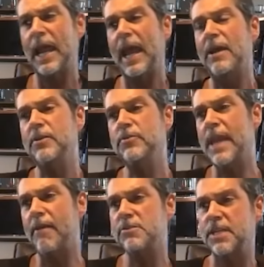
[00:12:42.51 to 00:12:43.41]
how do you
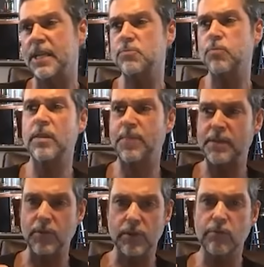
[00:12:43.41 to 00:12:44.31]
guarantee, because one of
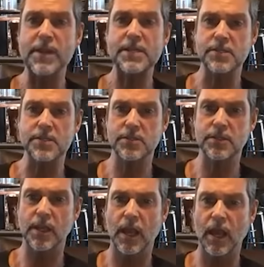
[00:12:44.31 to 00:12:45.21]
the reasons
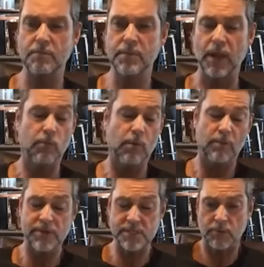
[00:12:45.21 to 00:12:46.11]
I wanted
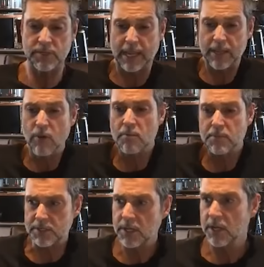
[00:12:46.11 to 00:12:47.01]
to get you on,
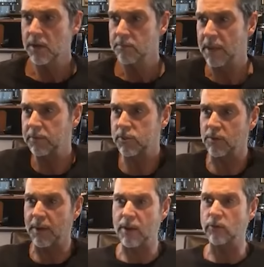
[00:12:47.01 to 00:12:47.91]
because people talk
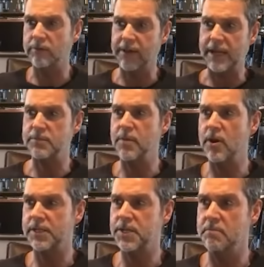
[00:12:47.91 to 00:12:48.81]
about gold in financial
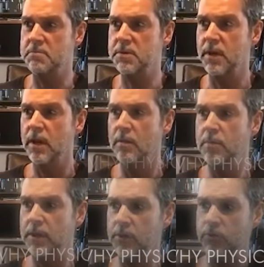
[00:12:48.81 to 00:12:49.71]
market terms,
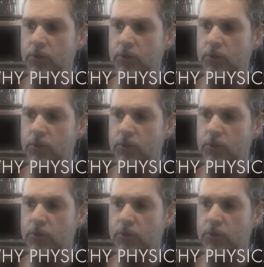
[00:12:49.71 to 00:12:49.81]
but you're